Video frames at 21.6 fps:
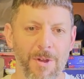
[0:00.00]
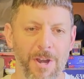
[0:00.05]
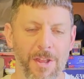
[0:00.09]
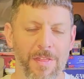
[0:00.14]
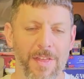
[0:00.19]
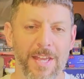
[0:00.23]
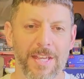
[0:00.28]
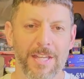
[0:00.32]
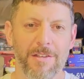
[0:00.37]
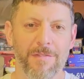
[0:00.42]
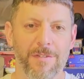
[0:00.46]
want to
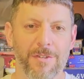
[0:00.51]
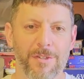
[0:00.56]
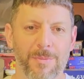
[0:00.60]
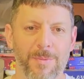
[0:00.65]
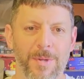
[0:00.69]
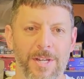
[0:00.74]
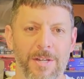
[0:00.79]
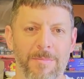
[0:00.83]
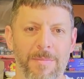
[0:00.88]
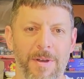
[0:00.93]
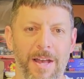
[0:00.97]
thank you for
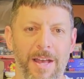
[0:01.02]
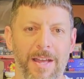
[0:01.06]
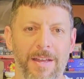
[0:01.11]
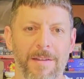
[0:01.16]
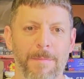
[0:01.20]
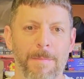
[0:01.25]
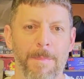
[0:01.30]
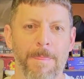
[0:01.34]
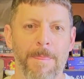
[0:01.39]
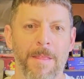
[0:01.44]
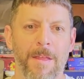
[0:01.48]
swinging by.
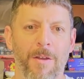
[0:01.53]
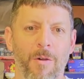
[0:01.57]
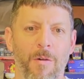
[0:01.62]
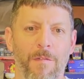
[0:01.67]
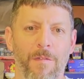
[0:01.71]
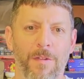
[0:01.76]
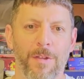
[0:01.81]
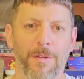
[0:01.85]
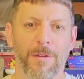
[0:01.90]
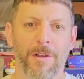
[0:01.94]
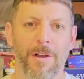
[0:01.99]

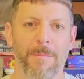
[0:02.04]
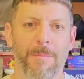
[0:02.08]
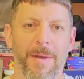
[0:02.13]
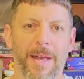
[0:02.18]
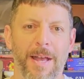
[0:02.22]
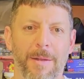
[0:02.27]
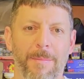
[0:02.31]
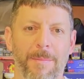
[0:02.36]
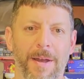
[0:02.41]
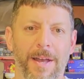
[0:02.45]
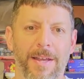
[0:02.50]
Hopefully you'll come
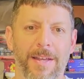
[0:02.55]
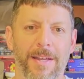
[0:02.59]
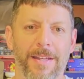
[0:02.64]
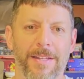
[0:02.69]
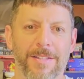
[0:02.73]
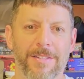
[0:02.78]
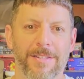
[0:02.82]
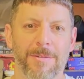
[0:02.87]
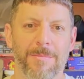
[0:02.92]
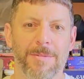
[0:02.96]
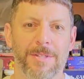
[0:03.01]
back by
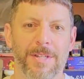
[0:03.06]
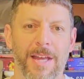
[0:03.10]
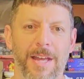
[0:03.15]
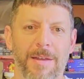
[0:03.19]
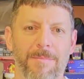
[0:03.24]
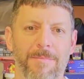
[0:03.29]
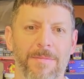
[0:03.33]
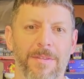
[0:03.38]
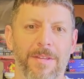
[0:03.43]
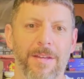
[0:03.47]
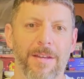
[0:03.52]
again
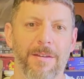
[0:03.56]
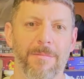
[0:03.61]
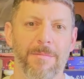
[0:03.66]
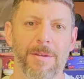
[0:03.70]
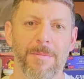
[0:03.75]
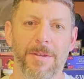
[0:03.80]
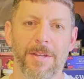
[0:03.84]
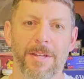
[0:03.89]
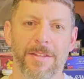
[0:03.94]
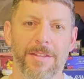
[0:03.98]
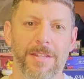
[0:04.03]
sometime.
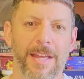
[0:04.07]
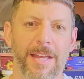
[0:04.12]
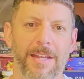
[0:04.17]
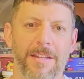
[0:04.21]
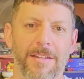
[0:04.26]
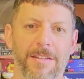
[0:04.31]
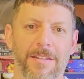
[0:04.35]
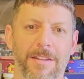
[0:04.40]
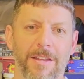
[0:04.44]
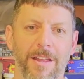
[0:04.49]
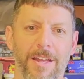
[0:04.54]
Maybe hit
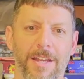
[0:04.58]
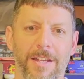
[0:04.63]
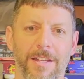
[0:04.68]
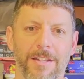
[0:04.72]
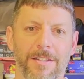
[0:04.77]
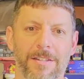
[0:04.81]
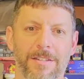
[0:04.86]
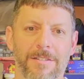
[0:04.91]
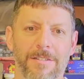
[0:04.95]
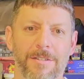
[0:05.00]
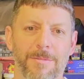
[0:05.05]
that like
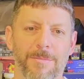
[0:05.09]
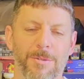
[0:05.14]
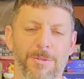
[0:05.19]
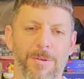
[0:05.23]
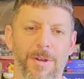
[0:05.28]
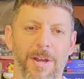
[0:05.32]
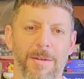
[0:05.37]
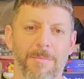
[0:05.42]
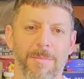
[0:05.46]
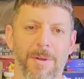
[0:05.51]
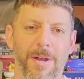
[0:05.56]
and
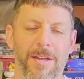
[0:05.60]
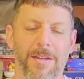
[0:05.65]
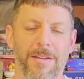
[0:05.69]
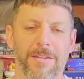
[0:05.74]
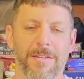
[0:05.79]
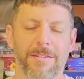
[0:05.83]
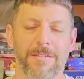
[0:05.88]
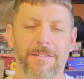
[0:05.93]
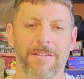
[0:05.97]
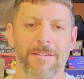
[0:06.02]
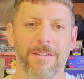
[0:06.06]
subscribe
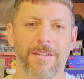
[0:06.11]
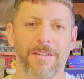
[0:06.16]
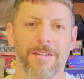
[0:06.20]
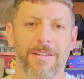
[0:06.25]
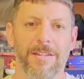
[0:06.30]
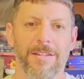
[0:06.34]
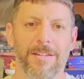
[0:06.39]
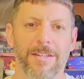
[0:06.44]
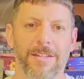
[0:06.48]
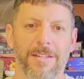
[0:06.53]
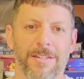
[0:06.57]
button
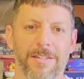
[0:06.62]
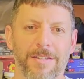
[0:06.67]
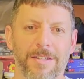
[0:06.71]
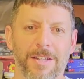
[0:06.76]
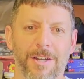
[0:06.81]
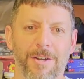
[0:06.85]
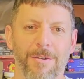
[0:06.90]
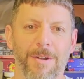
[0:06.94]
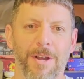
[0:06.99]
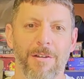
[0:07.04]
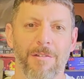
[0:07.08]
and
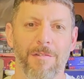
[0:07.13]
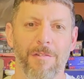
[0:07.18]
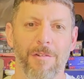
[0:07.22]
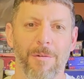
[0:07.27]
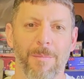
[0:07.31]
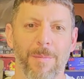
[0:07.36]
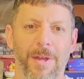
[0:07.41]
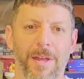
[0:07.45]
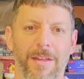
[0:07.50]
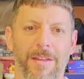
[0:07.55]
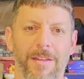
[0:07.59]
stick around for
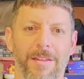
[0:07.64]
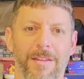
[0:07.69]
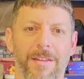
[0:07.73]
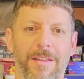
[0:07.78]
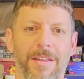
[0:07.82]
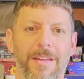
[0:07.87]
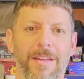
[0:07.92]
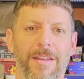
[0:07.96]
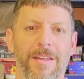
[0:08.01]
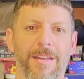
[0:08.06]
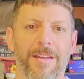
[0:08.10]
a bit.
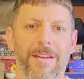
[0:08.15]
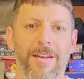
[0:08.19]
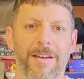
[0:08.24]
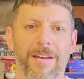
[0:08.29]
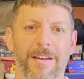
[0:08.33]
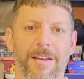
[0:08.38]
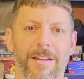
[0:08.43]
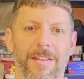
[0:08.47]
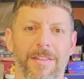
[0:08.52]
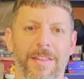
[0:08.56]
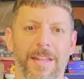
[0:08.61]

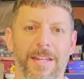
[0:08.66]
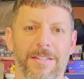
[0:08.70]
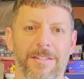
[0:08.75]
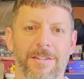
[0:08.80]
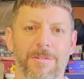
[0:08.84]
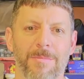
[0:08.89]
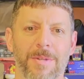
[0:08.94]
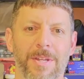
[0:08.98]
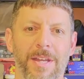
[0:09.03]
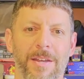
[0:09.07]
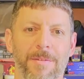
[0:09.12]
That's
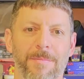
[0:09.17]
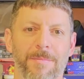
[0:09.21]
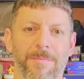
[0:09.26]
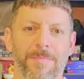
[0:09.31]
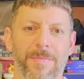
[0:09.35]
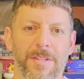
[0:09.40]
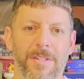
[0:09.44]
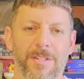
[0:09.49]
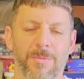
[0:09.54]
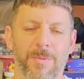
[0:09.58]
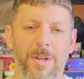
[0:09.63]
going to be it.
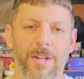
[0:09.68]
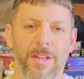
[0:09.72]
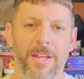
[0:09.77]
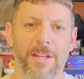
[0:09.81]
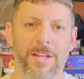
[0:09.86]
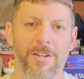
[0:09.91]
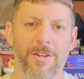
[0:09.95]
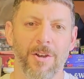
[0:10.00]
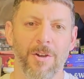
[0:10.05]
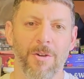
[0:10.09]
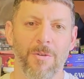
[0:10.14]
Just want to
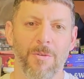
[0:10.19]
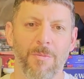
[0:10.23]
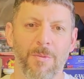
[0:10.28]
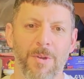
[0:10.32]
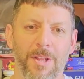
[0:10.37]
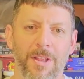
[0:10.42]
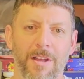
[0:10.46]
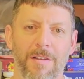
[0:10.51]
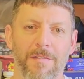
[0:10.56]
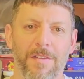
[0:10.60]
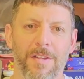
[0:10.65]
let you know
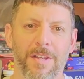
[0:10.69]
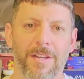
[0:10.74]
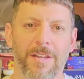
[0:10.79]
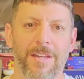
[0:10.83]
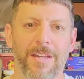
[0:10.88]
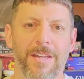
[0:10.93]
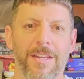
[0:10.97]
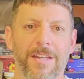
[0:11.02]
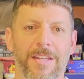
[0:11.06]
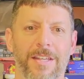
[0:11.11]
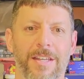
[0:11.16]
we love you.
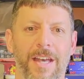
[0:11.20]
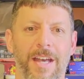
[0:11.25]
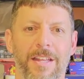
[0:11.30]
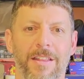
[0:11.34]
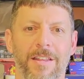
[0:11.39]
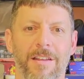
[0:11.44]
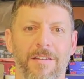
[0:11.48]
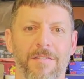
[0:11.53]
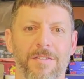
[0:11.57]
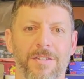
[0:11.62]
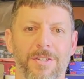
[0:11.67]

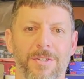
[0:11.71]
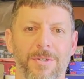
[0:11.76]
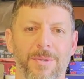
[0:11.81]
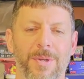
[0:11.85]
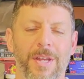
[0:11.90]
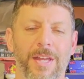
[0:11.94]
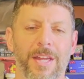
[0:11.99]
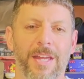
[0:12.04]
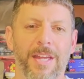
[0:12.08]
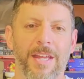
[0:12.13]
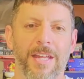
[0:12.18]
God loves you,
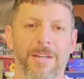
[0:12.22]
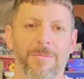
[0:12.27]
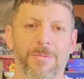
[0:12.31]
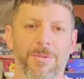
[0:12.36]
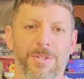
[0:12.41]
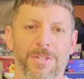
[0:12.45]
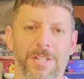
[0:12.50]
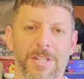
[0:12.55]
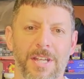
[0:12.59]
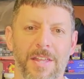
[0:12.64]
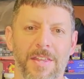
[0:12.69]
and we'll
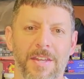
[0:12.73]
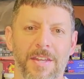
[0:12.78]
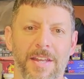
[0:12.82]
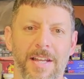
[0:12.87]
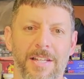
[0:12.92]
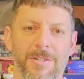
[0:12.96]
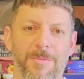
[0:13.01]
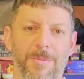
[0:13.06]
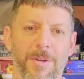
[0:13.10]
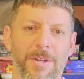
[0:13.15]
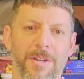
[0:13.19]
see you on the
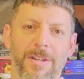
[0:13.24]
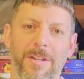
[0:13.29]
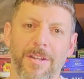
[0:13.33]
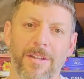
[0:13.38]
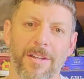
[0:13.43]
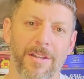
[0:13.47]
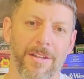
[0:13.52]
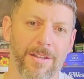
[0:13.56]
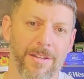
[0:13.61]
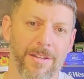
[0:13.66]
next one.